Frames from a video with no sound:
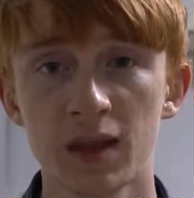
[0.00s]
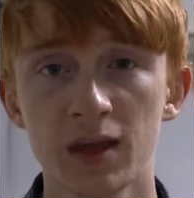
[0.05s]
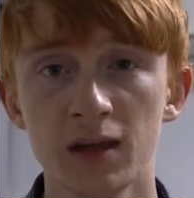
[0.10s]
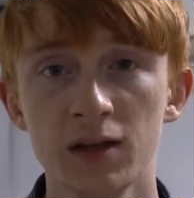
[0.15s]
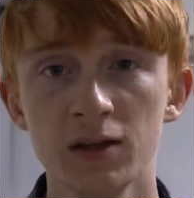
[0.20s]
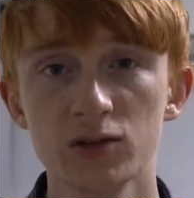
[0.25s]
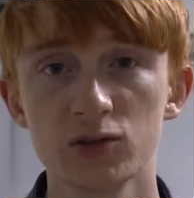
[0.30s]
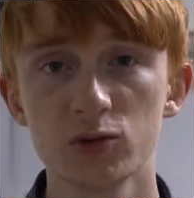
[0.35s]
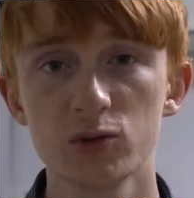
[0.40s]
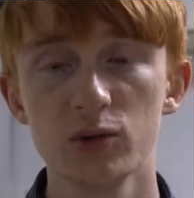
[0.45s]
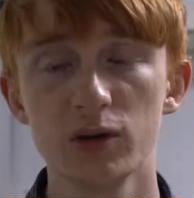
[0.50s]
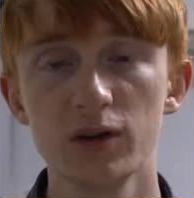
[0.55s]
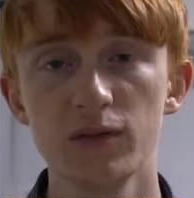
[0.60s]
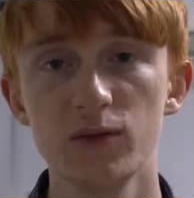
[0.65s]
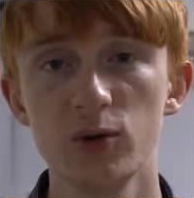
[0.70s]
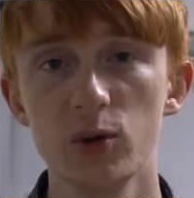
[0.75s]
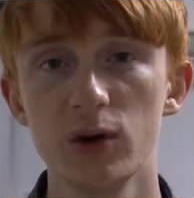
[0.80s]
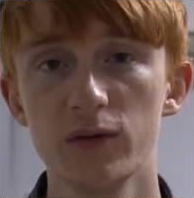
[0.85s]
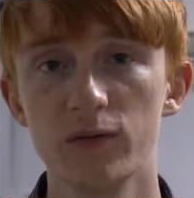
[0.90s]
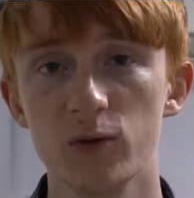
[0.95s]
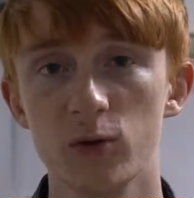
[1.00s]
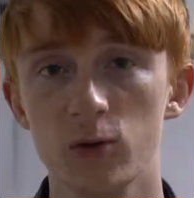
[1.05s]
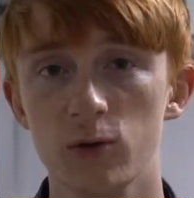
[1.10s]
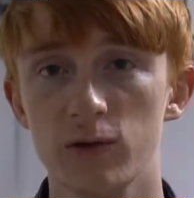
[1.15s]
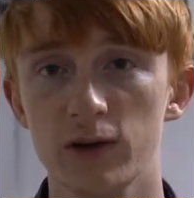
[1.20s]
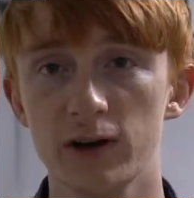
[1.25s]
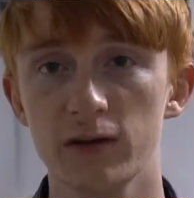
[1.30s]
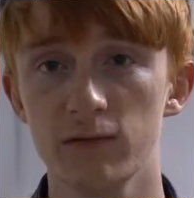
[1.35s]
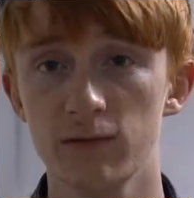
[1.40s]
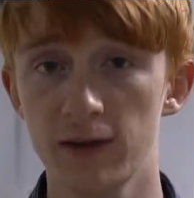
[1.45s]
So if you have
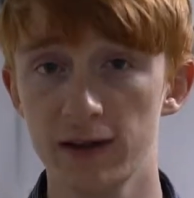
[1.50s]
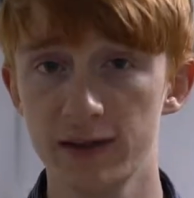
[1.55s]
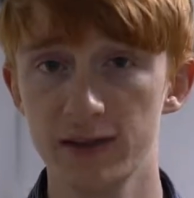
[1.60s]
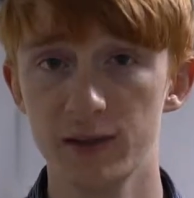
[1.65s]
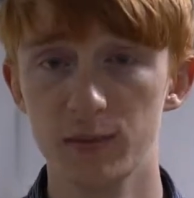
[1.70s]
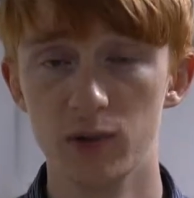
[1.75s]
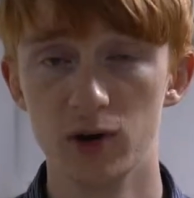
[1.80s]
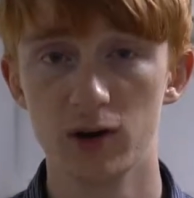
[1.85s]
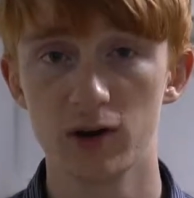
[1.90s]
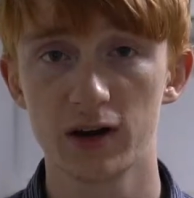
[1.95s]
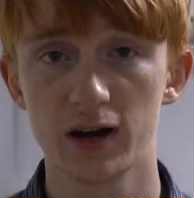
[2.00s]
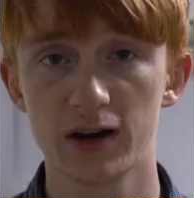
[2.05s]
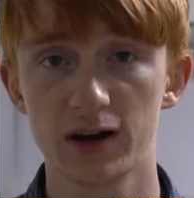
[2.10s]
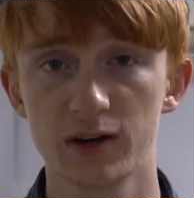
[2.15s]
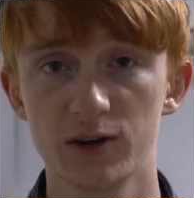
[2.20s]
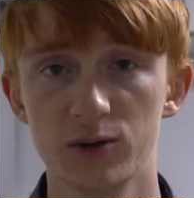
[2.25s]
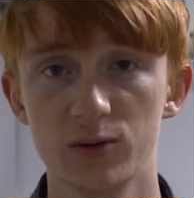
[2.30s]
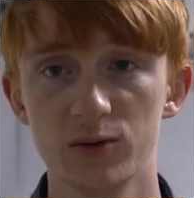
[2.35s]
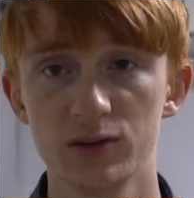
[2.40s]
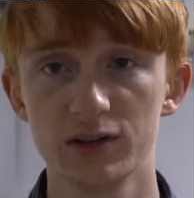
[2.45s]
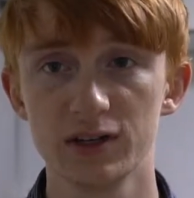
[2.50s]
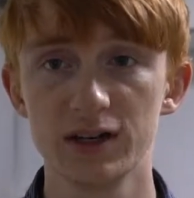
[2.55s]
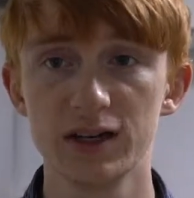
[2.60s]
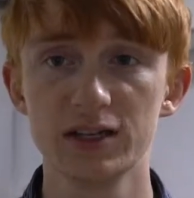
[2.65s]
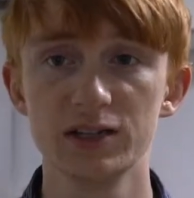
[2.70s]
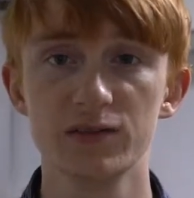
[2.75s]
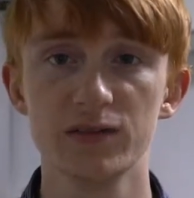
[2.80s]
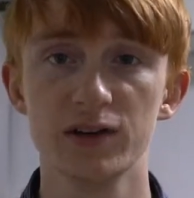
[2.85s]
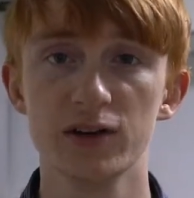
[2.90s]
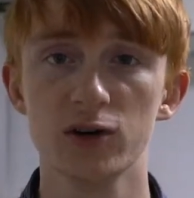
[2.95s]
already read the blog article,
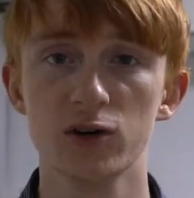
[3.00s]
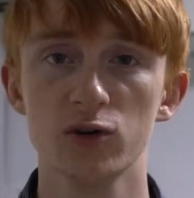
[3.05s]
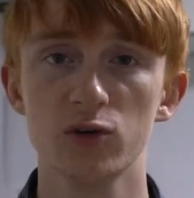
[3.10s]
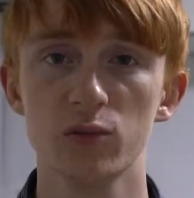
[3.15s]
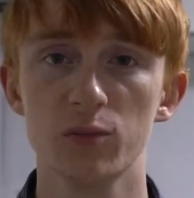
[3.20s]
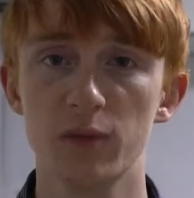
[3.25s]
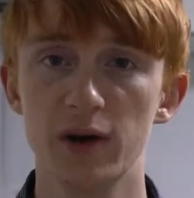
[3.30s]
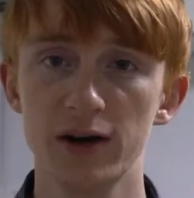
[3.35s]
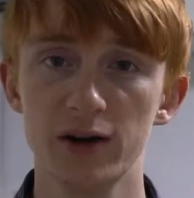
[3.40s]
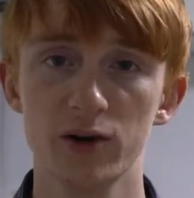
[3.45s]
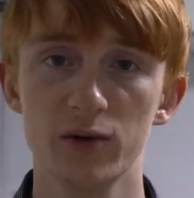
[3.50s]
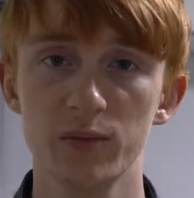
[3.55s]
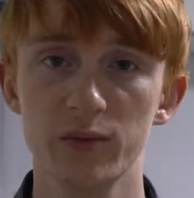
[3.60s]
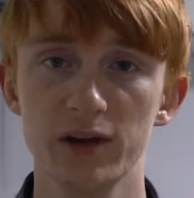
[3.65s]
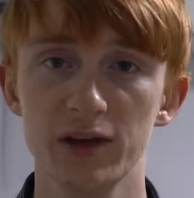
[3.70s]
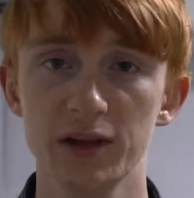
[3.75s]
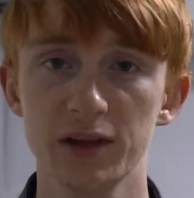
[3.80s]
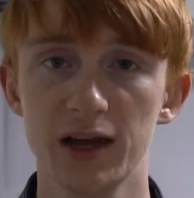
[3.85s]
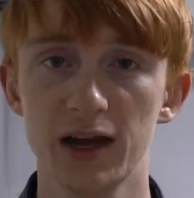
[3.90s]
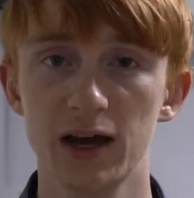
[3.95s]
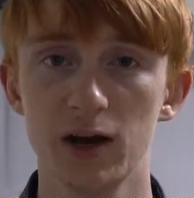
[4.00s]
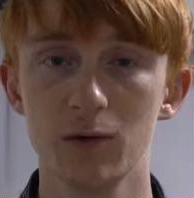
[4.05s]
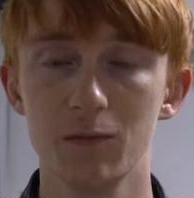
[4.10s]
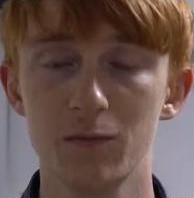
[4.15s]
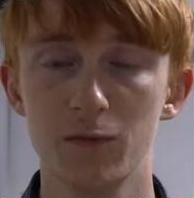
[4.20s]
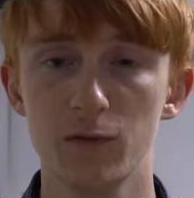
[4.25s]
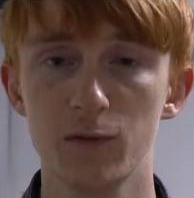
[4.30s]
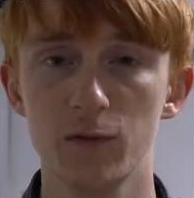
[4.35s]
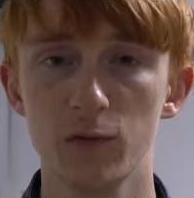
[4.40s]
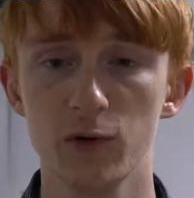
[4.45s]
today's video might not be that
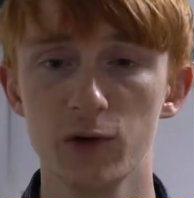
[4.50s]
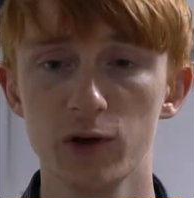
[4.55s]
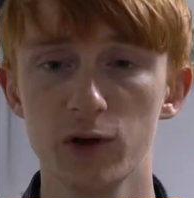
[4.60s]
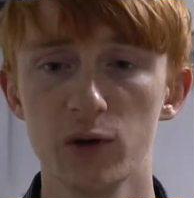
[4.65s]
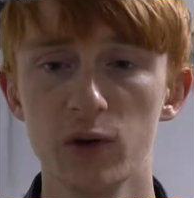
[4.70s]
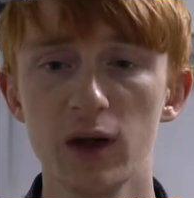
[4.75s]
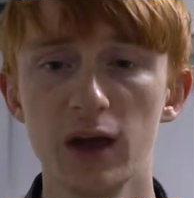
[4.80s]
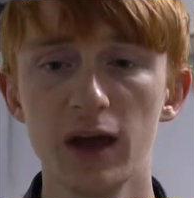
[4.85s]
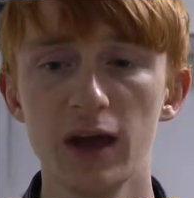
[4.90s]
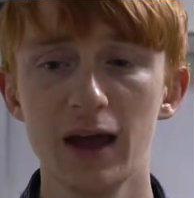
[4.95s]
helpful for you,